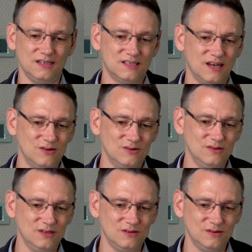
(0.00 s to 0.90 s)
So
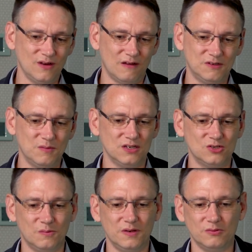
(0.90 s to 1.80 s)
you have to make
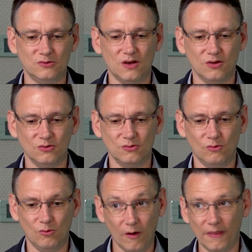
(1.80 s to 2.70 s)
sure people know
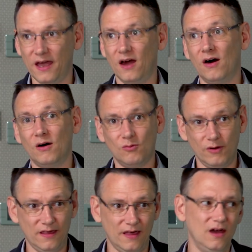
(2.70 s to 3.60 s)
what they are,
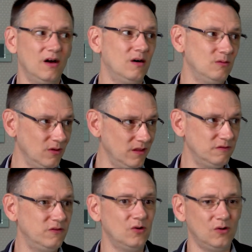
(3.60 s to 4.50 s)
where they are, what they're
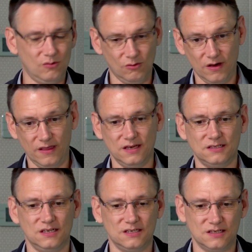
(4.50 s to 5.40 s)
for, why they
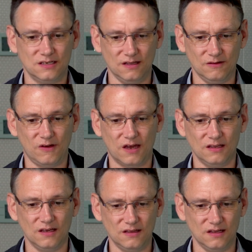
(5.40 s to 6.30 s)
exist, and the fact
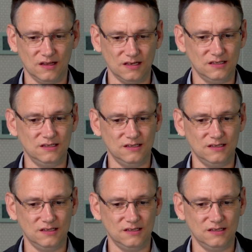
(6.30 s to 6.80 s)
that they